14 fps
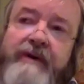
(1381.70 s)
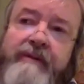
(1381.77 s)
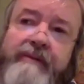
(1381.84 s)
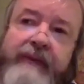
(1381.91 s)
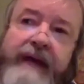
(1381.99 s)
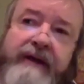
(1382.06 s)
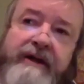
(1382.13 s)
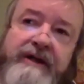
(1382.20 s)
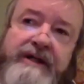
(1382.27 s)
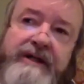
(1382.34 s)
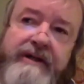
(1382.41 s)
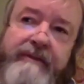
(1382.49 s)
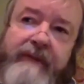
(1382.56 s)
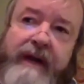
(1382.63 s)
Companion
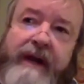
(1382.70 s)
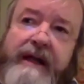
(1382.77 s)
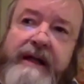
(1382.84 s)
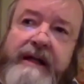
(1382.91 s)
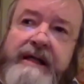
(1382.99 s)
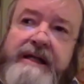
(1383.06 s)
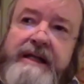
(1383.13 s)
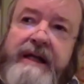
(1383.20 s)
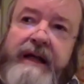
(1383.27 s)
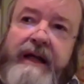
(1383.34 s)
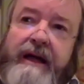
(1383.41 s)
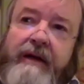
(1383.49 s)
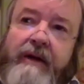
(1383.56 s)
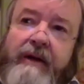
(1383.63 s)
to the Mind,
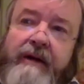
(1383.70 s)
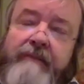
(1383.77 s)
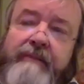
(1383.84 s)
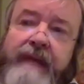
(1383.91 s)
Colin